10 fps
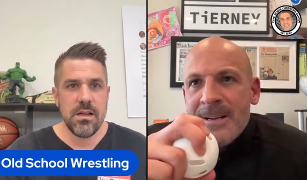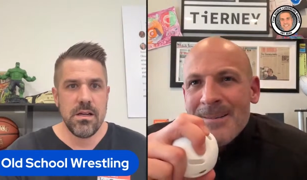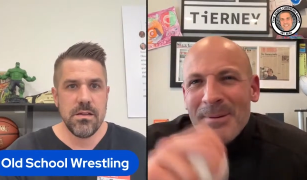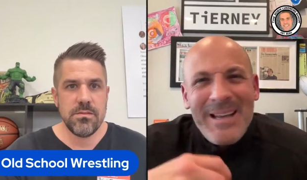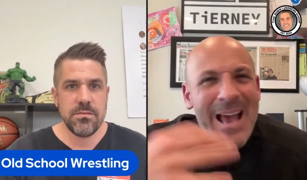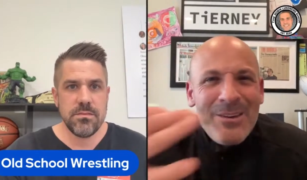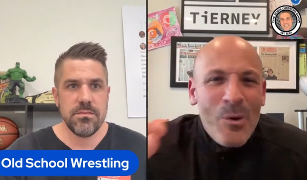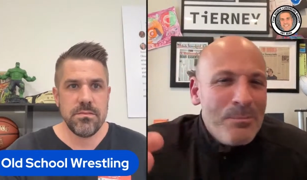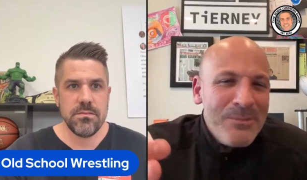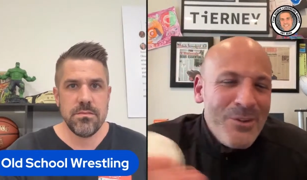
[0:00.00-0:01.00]
Speaker 1: But he had
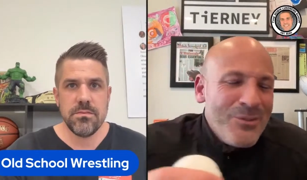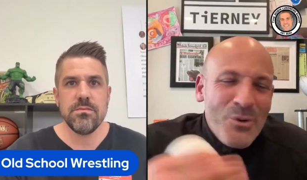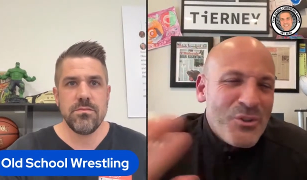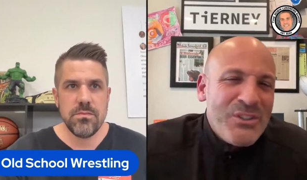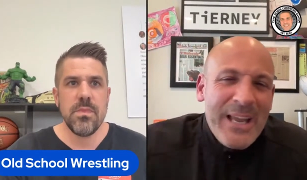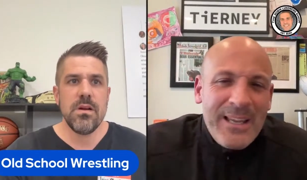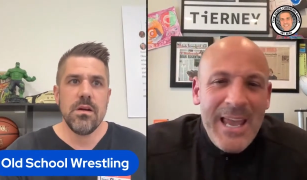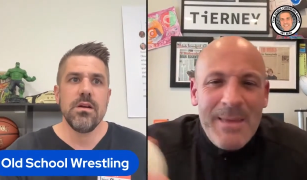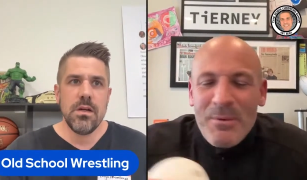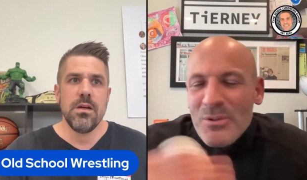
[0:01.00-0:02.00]
no, no, no stick
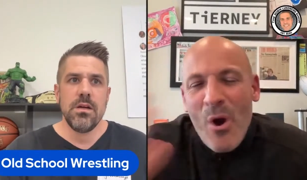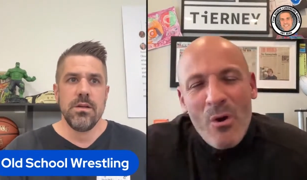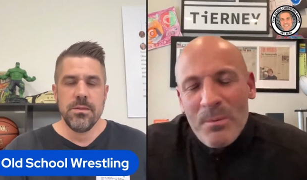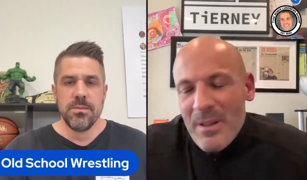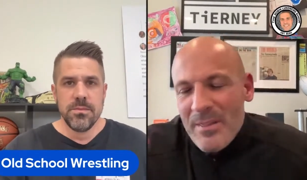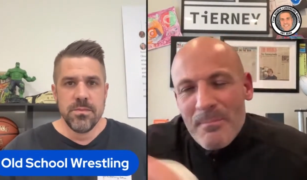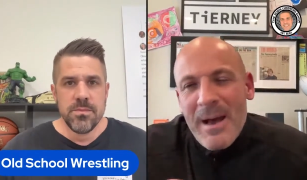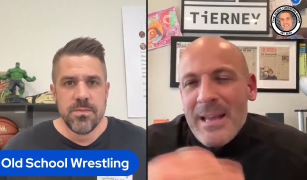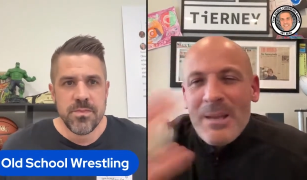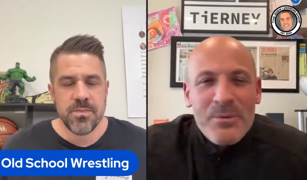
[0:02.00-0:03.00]
game. He was horrible on the
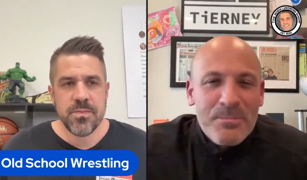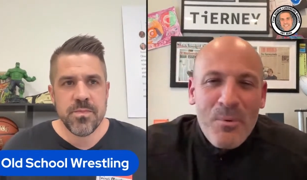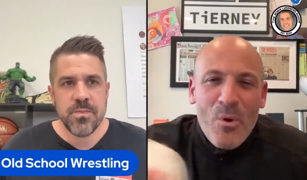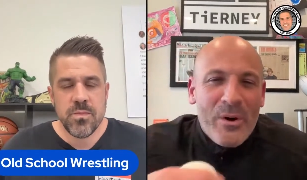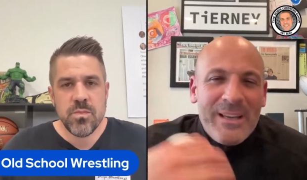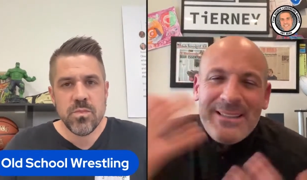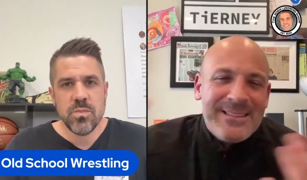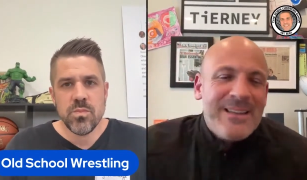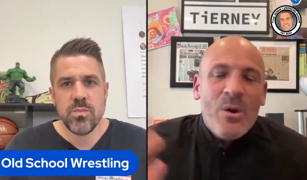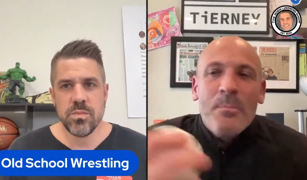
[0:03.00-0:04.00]
mic. He was boring. He just
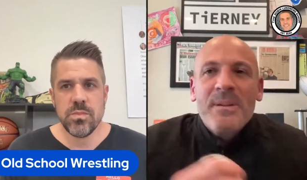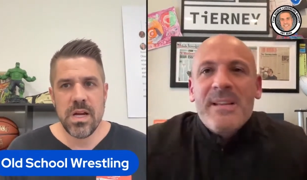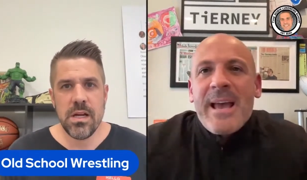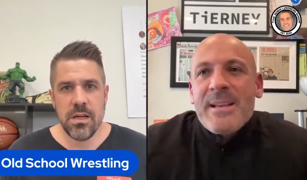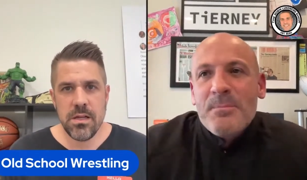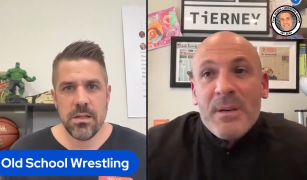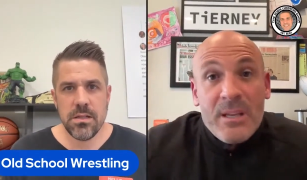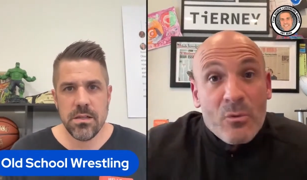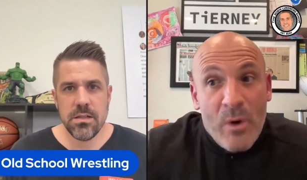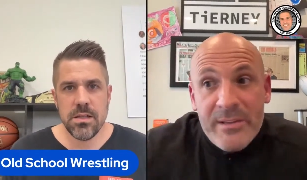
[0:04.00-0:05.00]
had no pizzazz. But he
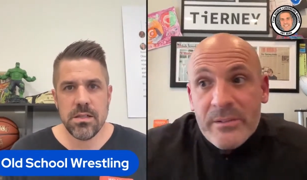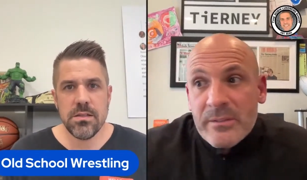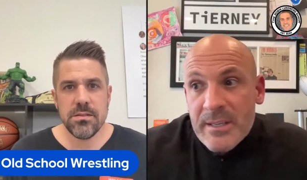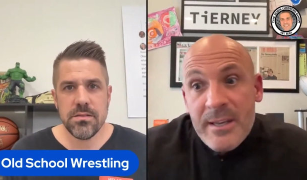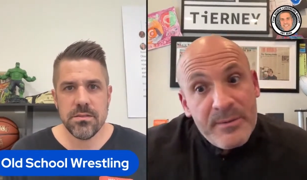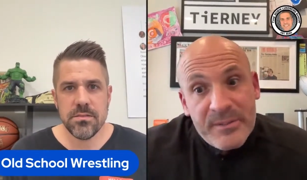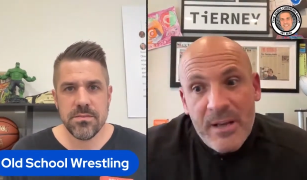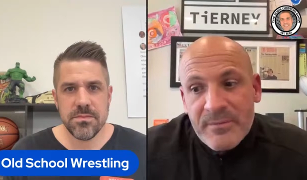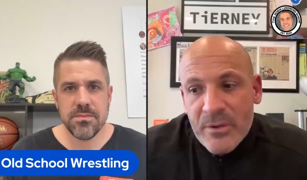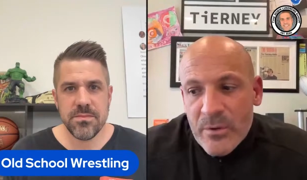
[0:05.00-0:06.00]
could wrestle. He, he was
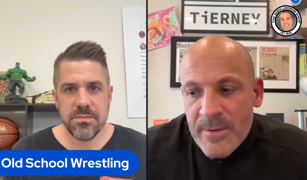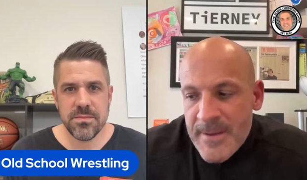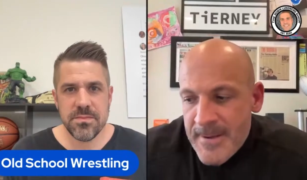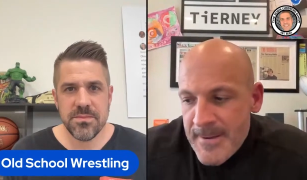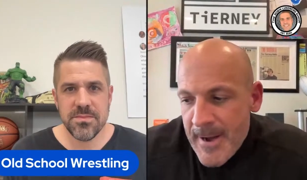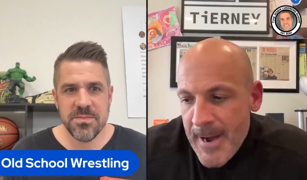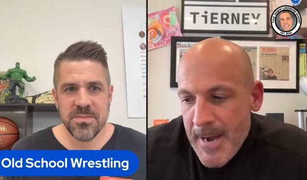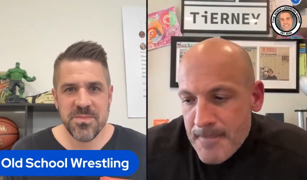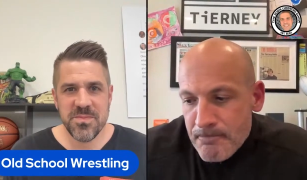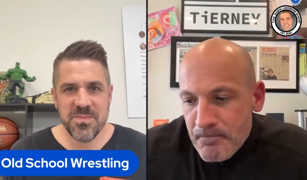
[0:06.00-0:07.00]
tough dude.
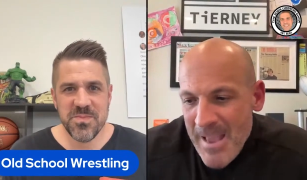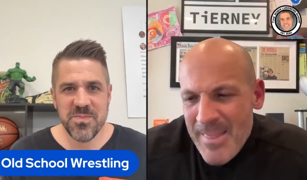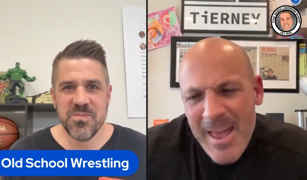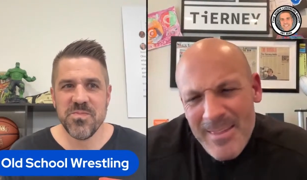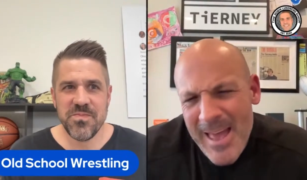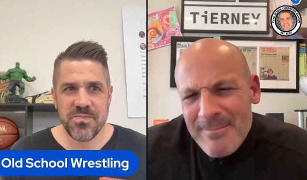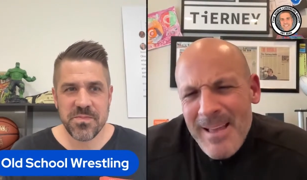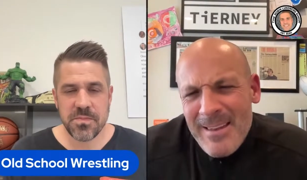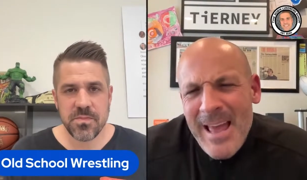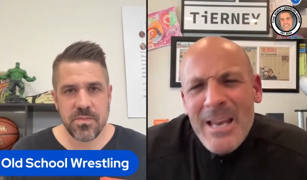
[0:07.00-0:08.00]
Um, and and and
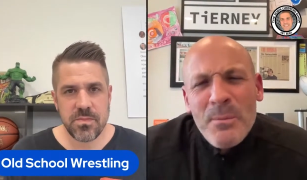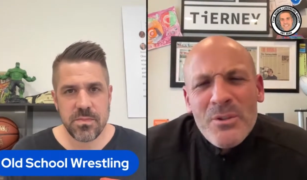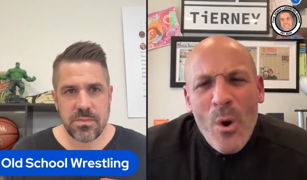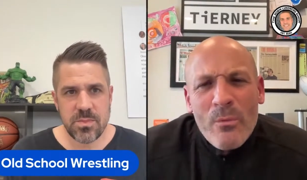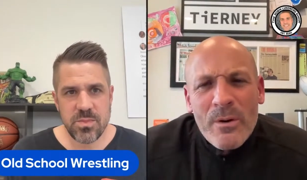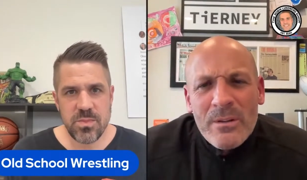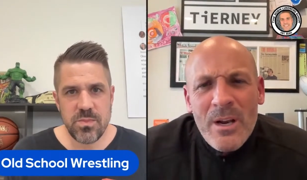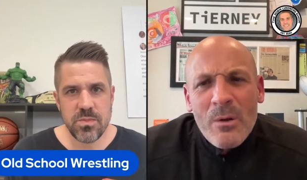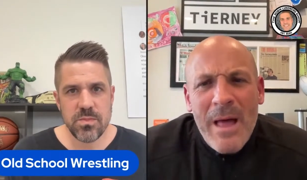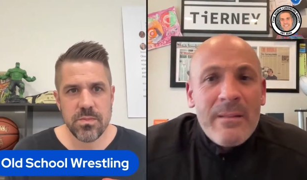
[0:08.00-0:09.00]
and he was over. You
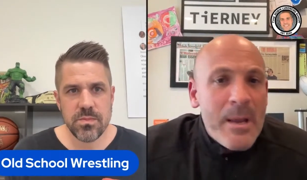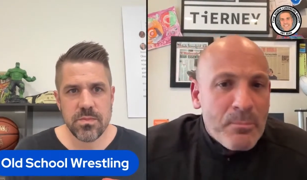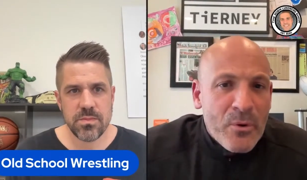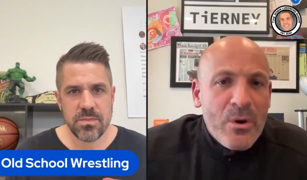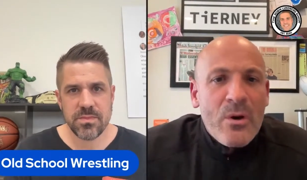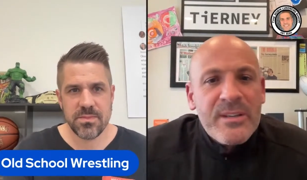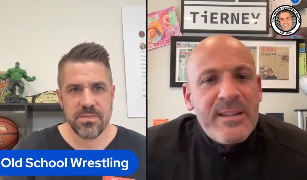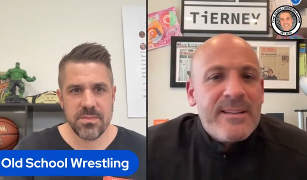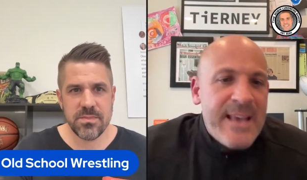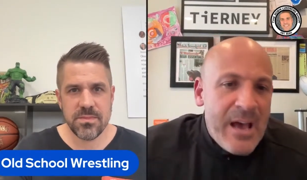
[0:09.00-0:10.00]
know, not like Bruno because the
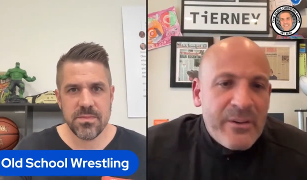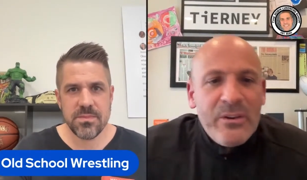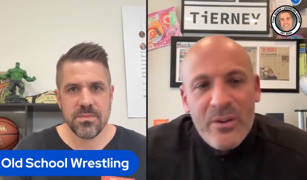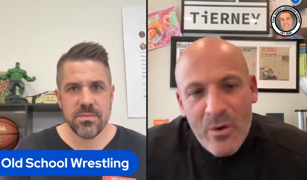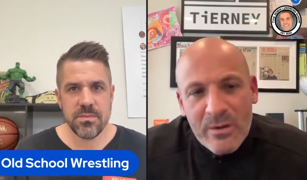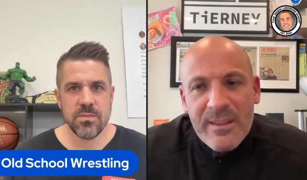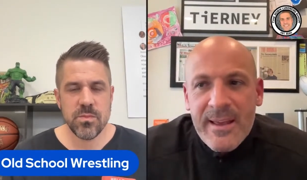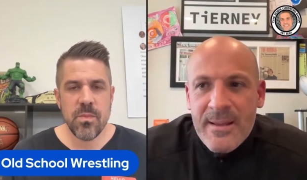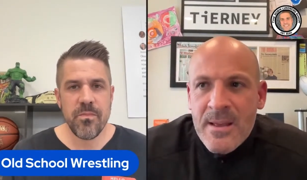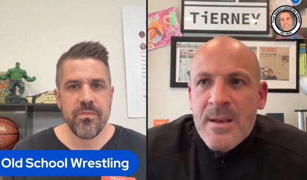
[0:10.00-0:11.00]
Italian New York
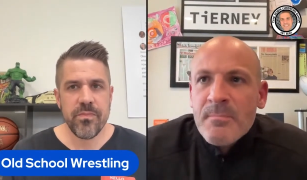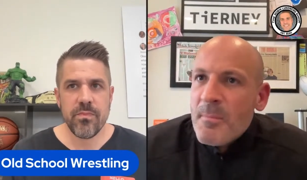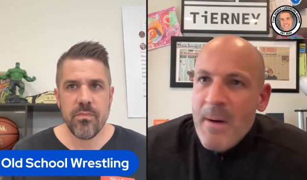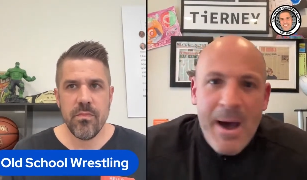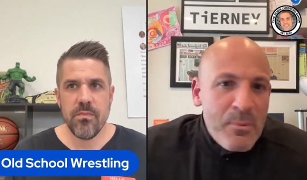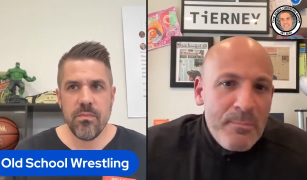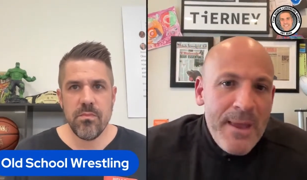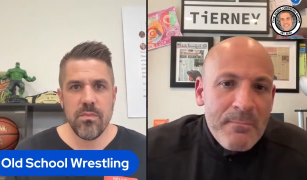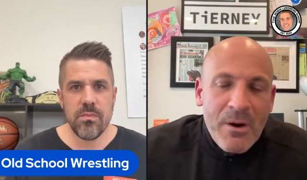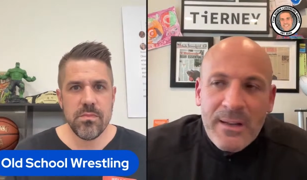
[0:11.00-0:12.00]
thing. But Bob would
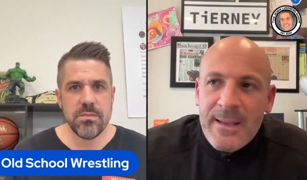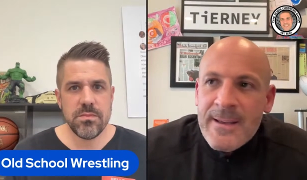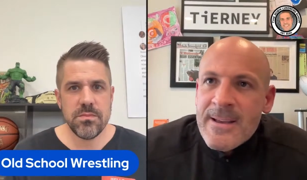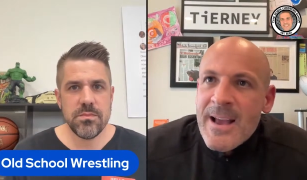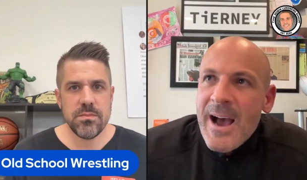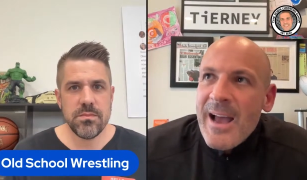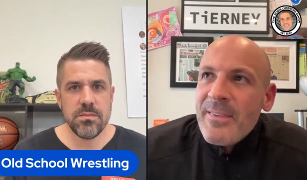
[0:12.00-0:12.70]
make money. I